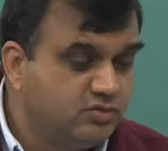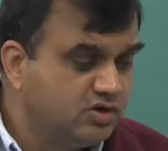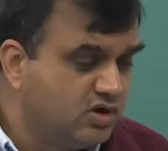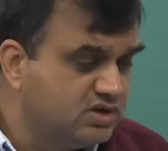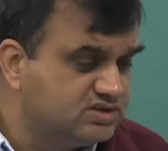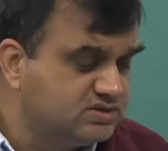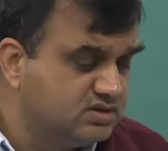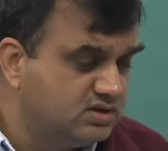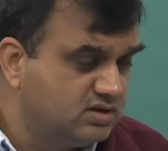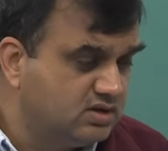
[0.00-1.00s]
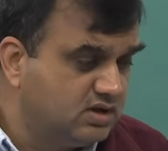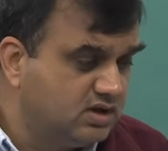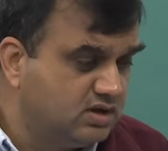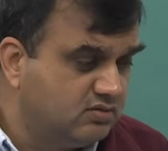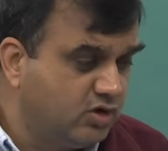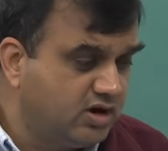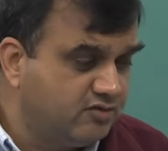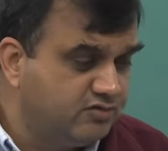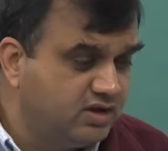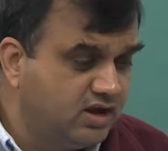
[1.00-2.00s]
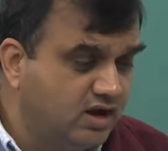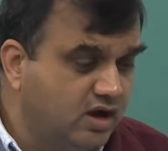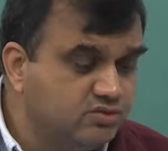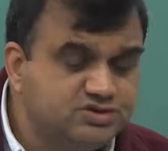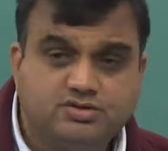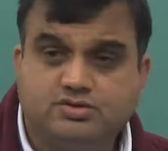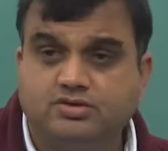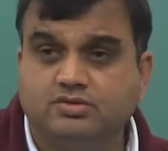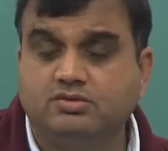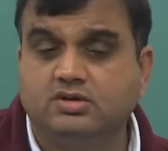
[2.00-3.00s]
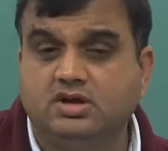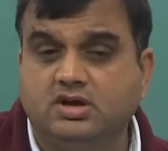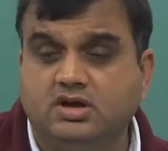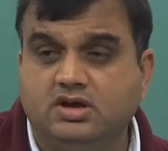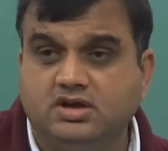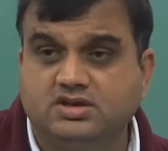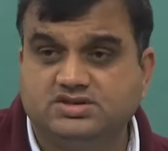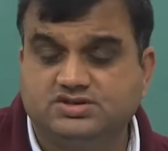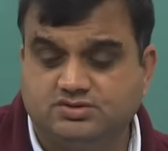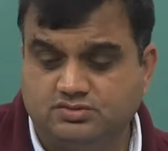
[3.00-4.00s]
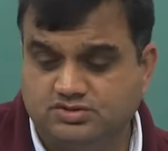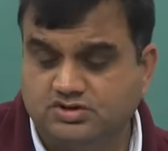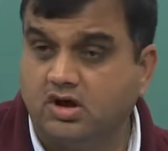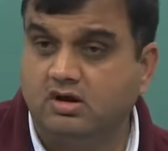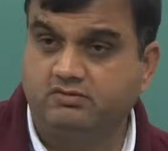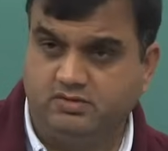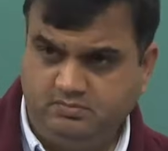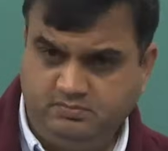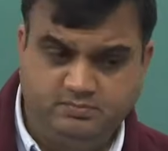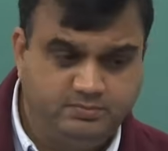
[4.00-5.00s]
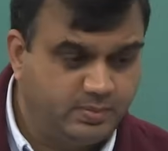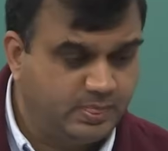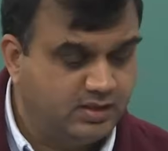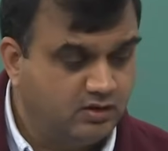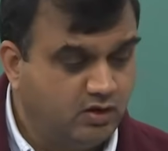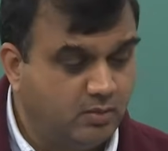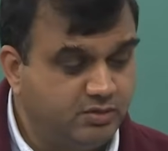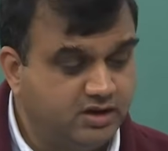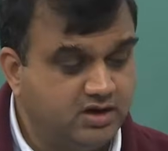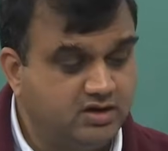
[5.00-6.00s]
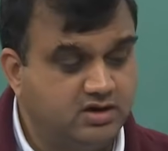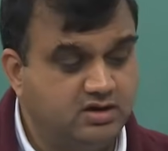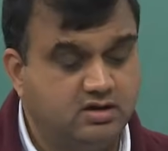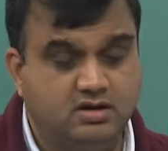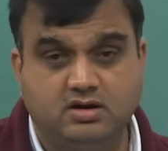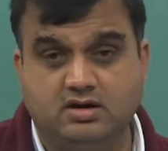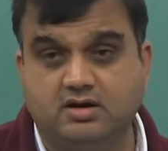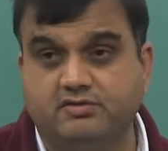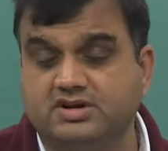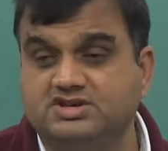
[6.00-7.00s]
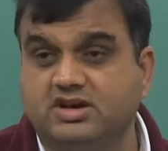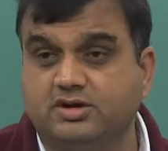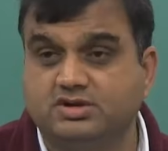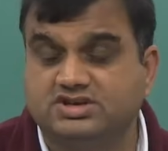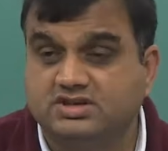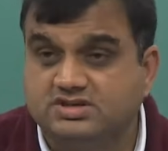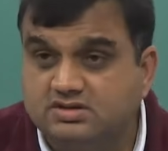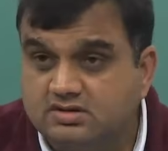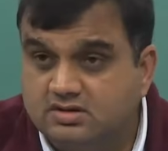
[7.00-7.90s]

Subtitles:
because what FEA allows you to do is to solve complicated differential equations.